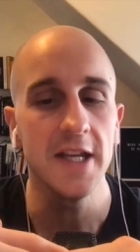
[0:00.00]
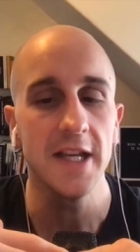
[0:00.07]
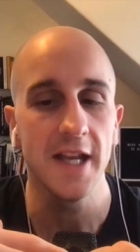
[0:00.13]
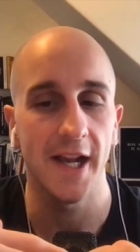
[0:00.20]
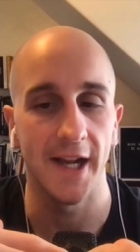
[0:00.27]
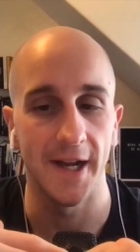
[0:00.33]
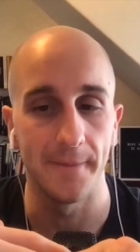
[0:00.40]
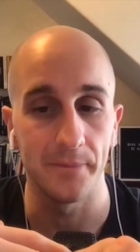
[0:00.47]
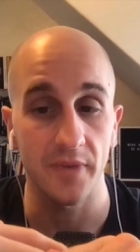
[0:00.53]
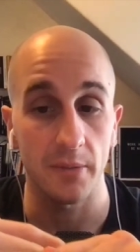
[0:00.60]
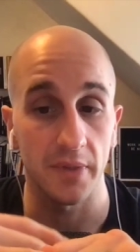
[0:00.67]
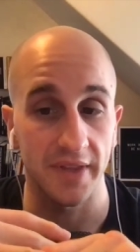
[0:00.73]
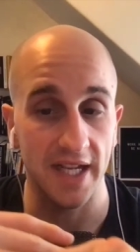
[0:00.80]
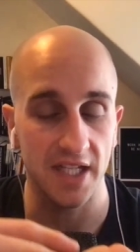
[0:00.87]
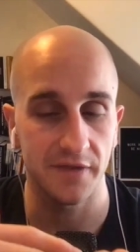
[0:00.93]

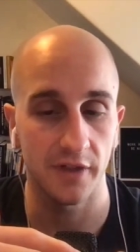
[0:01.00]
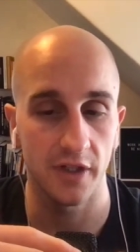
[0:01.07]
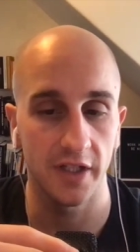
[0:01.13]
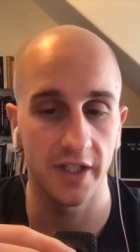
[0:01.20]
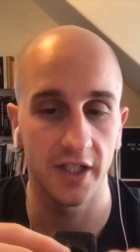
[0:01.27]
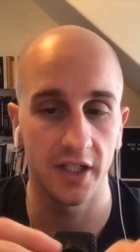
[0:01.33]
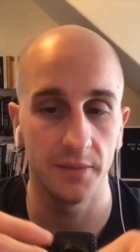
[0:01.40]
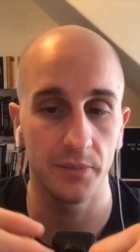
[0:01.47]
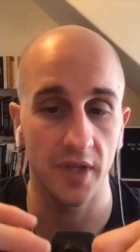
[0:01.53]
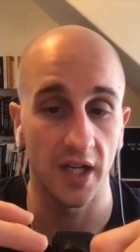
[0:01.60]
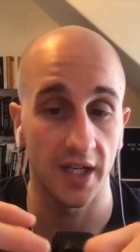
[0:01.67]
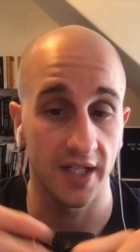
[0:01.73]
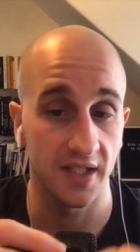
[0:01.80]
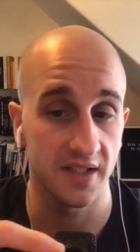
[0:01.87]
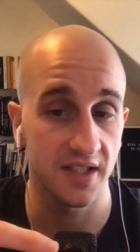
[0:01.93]
But that's very good. A
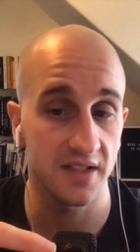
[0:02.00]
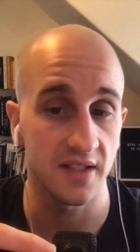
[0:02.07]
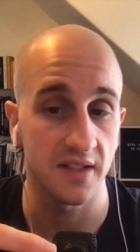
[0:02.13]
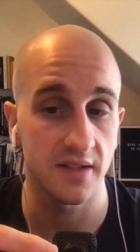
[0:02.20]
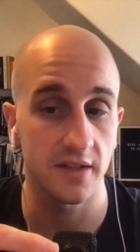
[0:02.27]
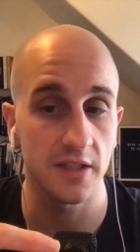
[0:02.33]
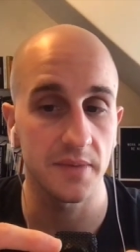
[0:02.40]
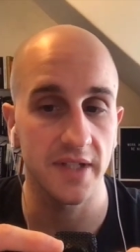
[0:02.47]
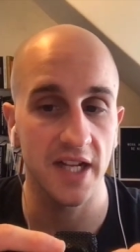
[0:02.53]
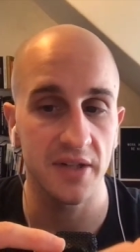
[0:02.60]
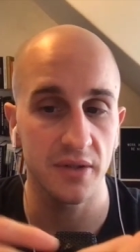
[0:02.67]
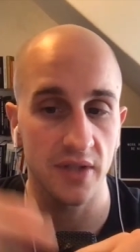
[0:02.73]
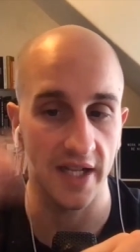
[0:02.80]
consistent sleep schedule,